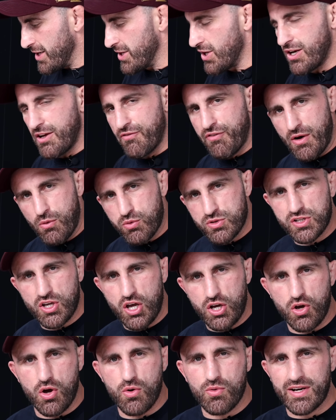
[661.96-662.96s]
you know, if I was
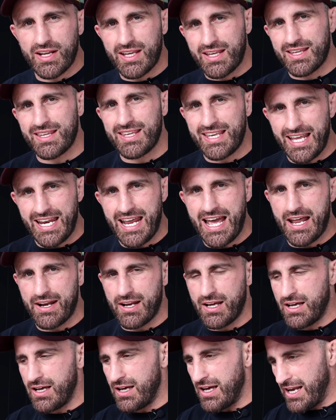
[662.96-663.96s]
going to get out
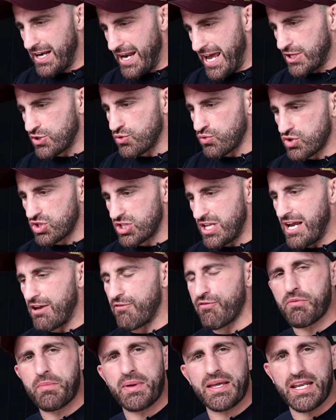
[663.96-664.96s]
an actual
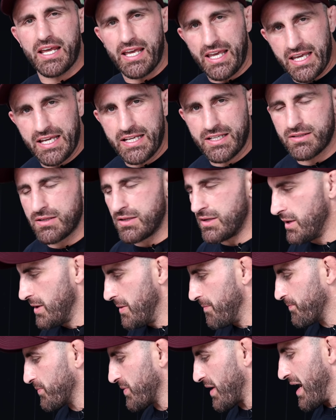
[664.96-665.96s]
steak for me to eat
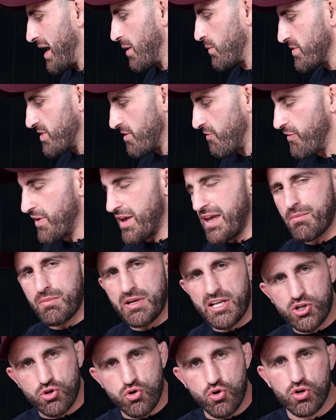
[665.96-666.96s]
with the
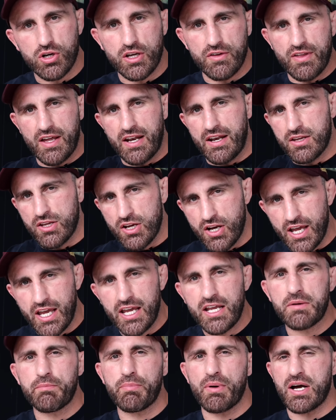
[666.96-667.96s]
family, cook, and then, you know,
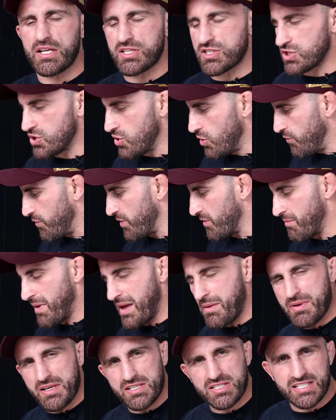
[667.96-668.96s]
eat it by itself with
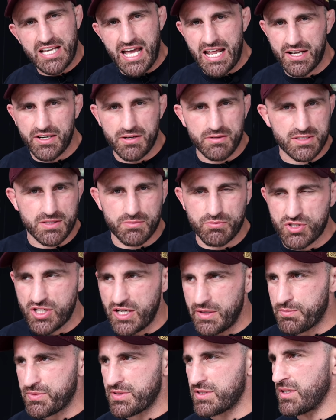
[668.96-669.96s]
maybe a salad and some
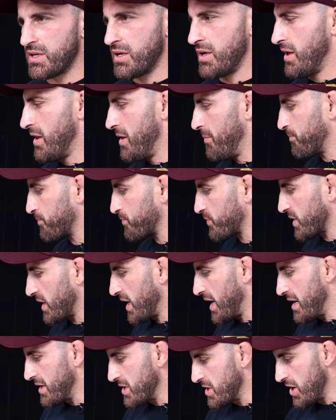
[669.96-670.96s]
chips,
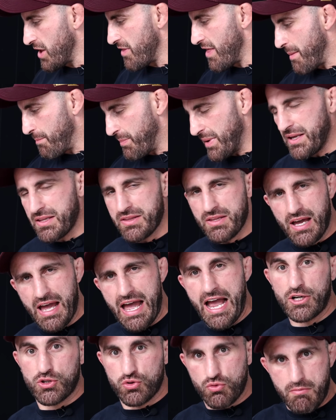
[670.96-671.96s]
and, you know, that being the
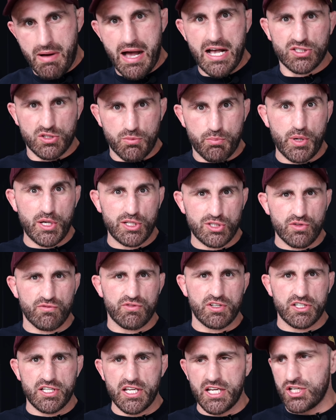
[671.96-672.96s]
actual masterpiece
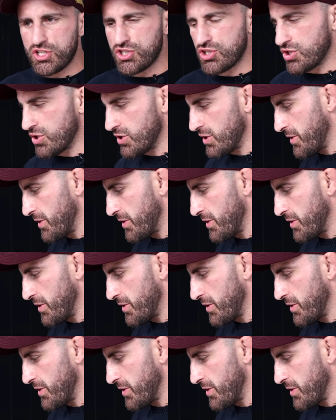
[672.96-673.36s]
of the dish,